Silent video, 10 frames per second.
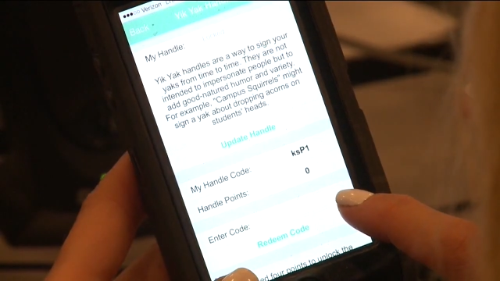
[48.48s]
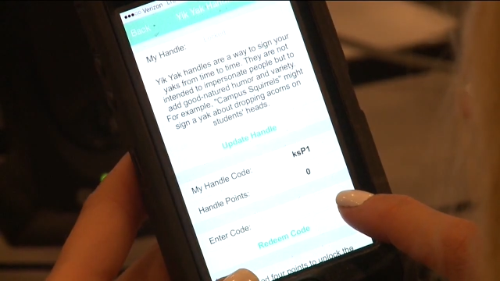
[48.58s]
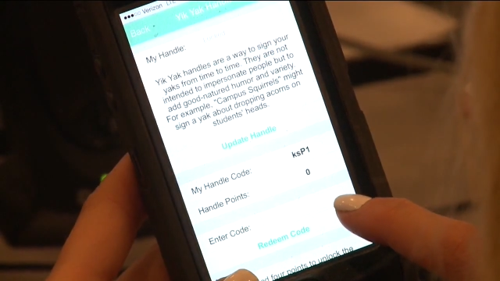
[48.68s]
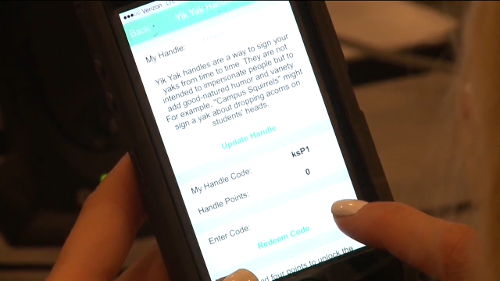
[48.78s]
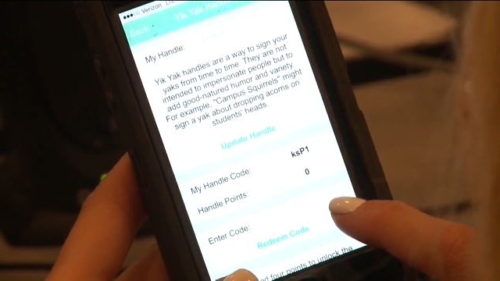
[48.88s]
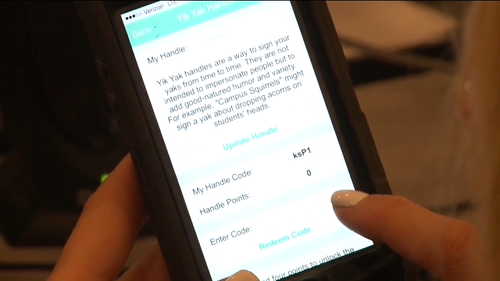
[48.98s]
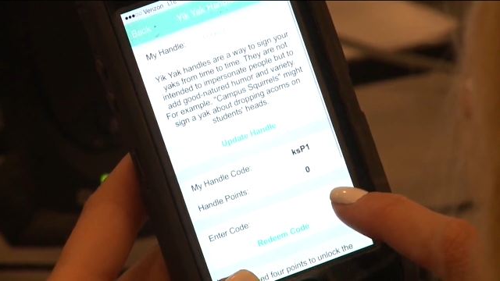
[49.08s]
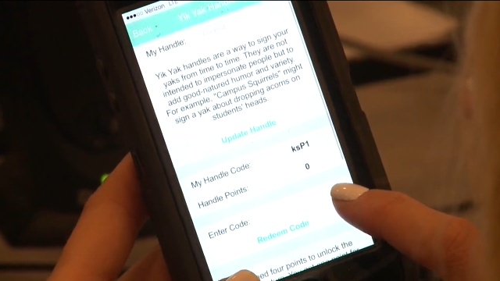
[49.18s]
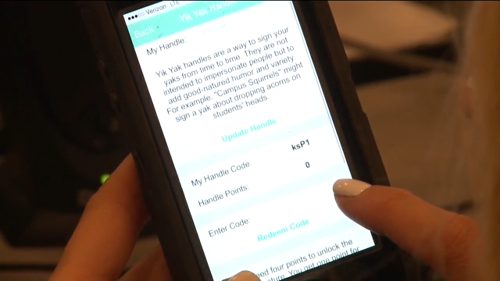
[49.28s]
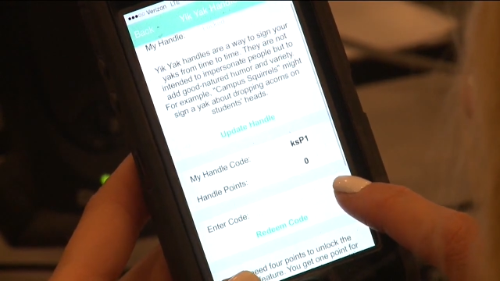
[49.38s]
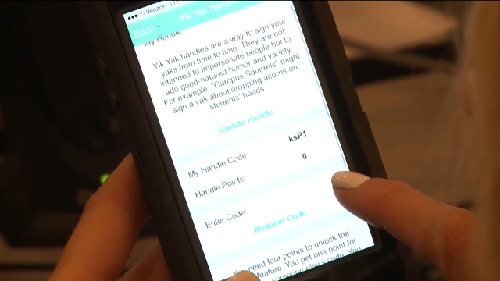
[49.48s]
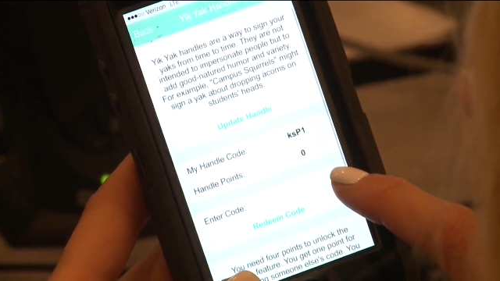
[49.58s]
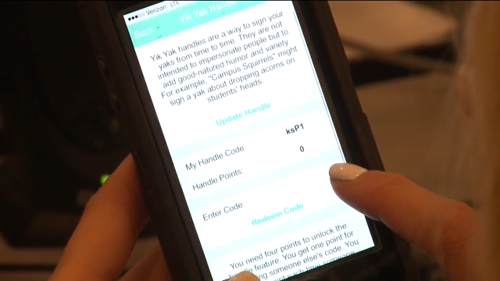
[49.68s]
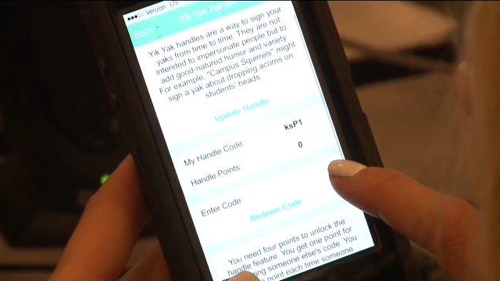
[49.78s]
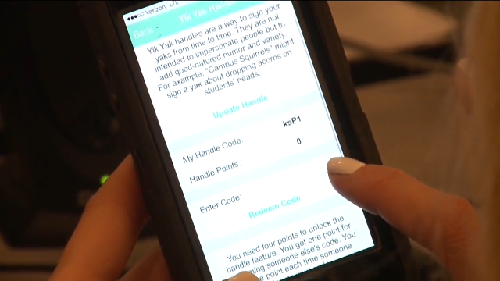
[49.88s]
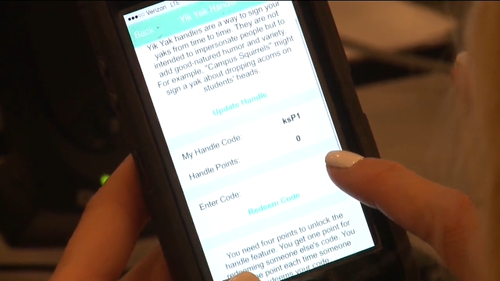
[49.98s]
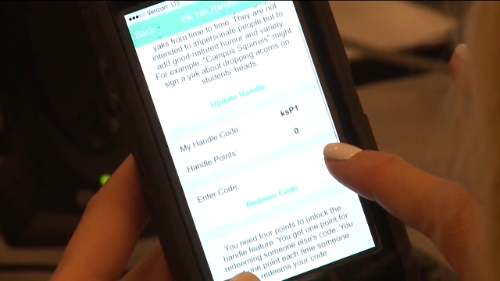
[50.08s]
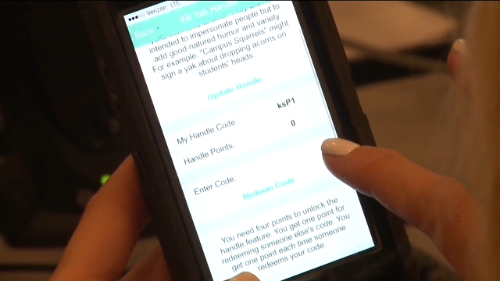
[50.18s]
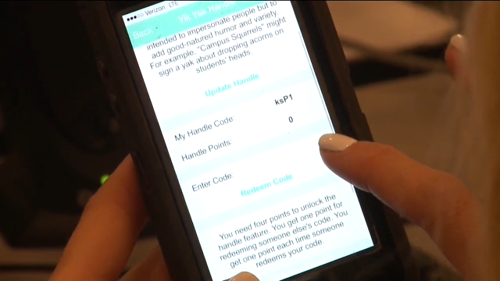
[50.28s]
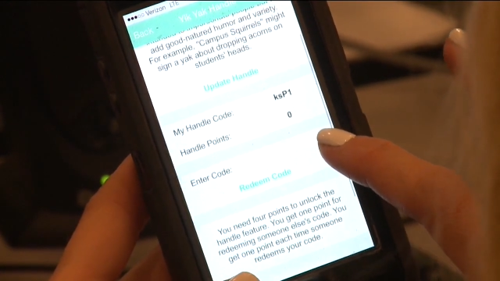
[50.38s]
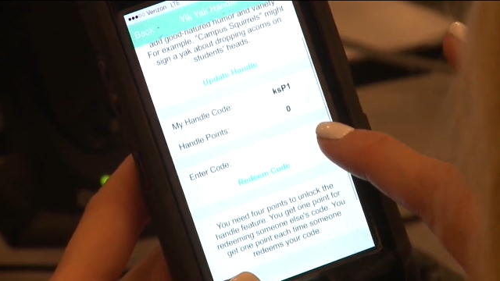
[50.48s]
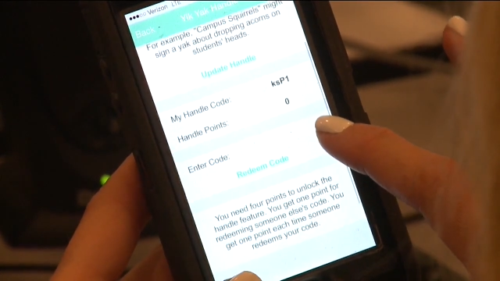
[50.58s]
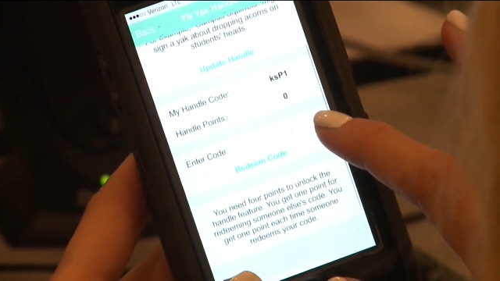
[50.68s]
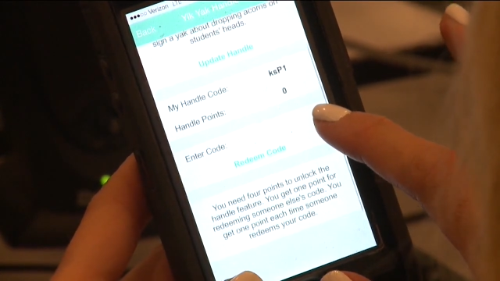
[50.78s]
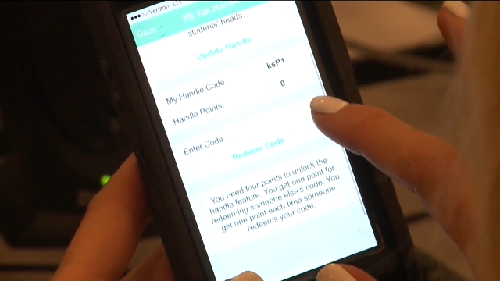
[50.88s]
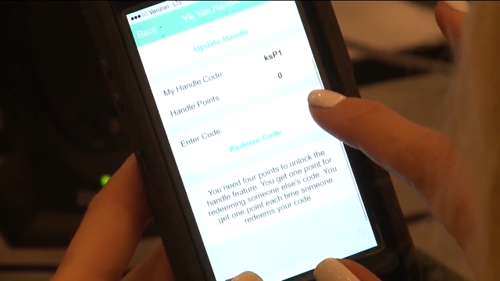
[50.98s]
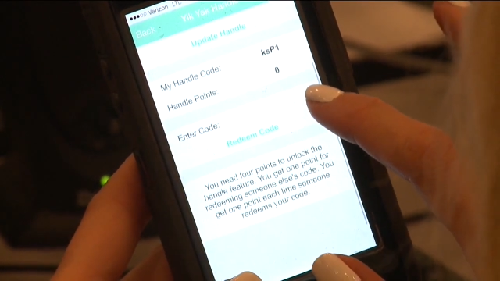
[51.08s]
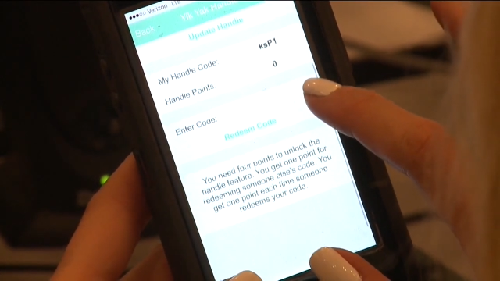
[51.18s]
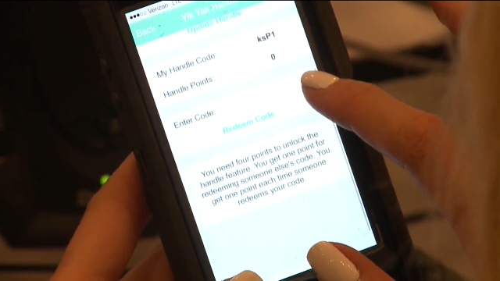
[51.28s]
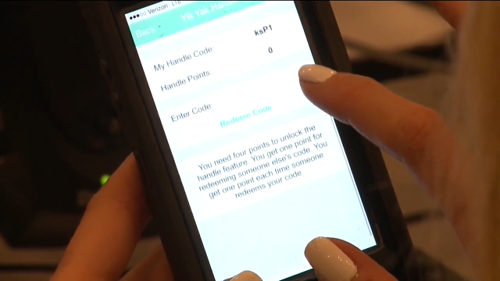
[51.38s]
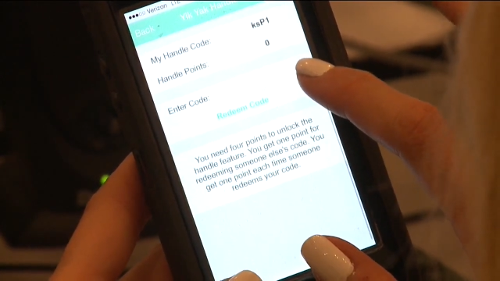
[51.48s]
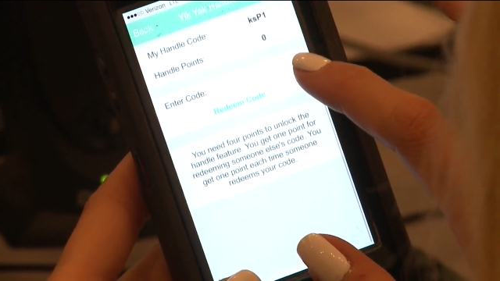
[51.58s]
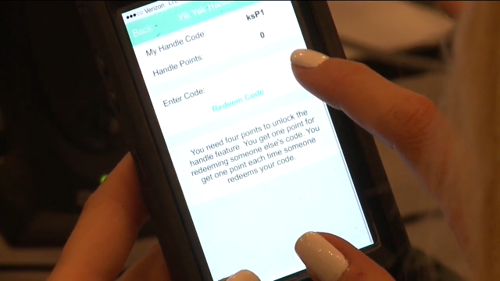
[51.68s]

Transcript: No face is visible, so there are no lips to read.